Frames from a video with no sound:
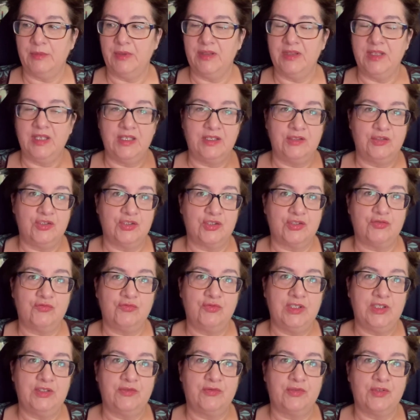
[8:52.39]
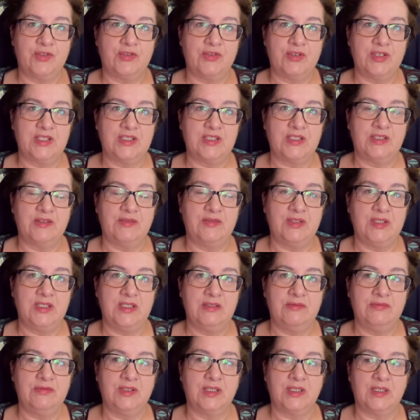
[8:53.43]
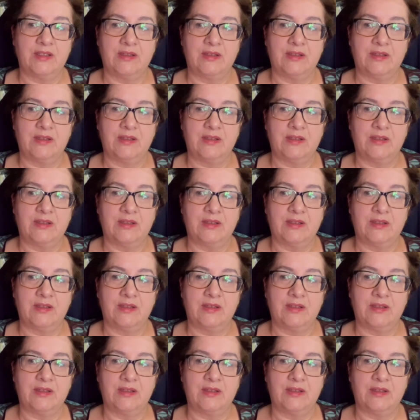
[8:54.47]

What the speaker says: and then just read for the rest of the evening,